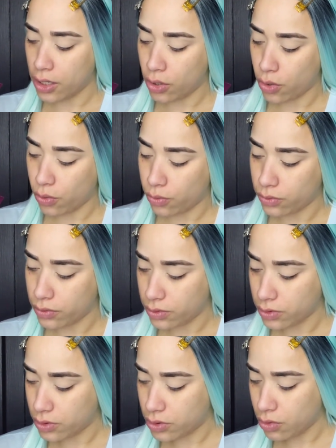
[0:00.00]
you know,
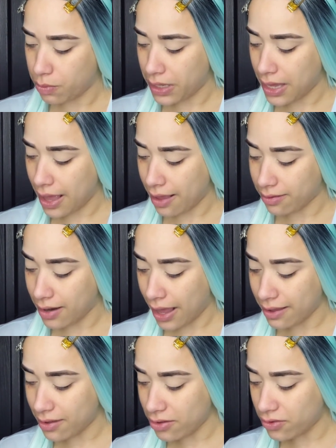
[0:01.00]
to be as
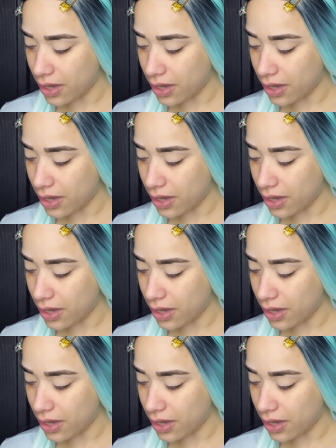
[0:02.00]
nice and